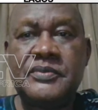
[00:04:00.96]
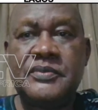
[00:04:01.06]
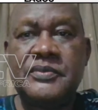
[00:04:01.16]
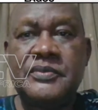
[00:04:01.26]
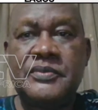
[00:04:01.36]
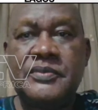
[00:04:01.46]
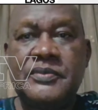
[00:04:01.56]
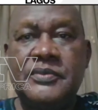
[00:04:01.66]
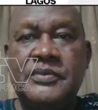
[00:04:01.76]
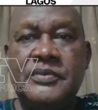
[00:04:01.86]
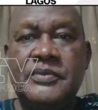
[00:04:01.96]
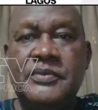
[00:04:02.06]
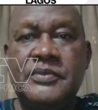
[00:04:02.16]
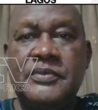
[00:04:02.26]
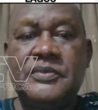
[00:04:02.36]

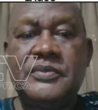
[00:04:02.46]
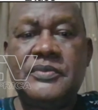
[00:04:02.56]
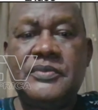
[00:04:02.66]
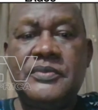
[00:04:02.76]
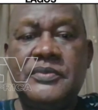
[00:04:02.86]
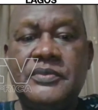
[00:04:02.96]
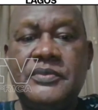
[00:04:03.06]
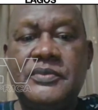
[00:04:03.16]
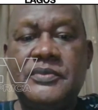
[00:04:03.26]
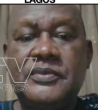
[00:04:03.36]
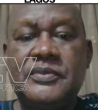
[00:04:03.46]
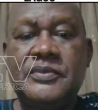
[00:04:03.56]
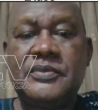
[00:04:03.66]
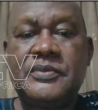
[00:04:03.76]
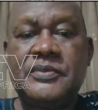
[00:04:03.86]

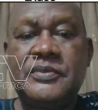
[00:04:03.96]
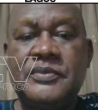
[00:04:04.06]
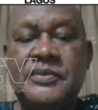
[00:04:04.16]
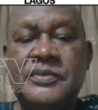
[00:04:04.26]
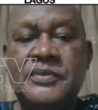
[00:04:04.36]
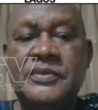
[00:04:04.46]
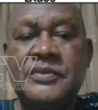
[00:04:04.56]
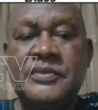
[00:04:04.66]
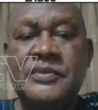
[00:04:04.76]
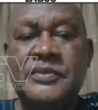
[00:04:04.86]
(not speaking)